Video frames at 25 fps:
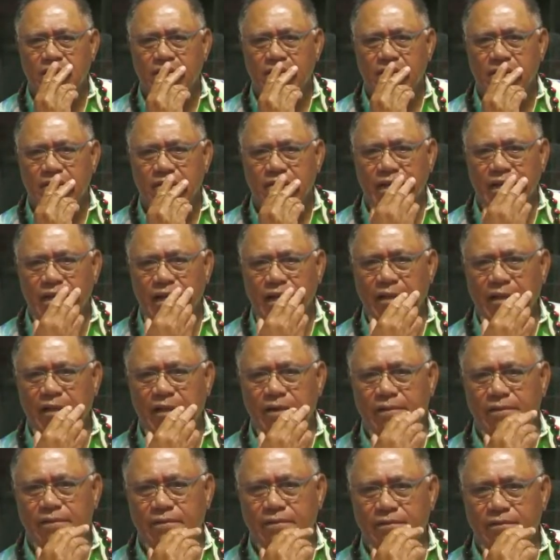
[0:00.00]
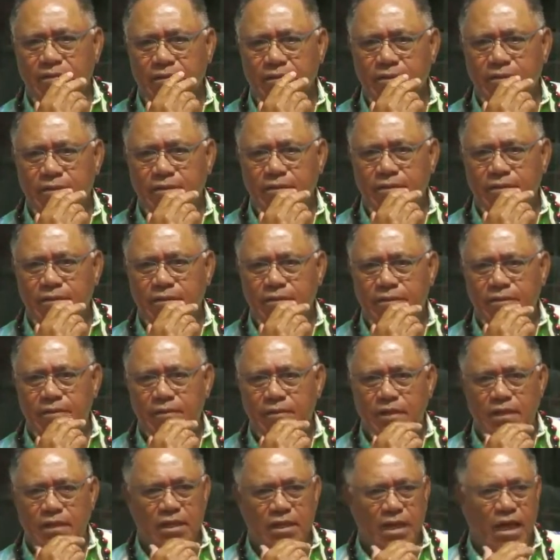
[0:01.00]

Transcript: Aye. Yeah,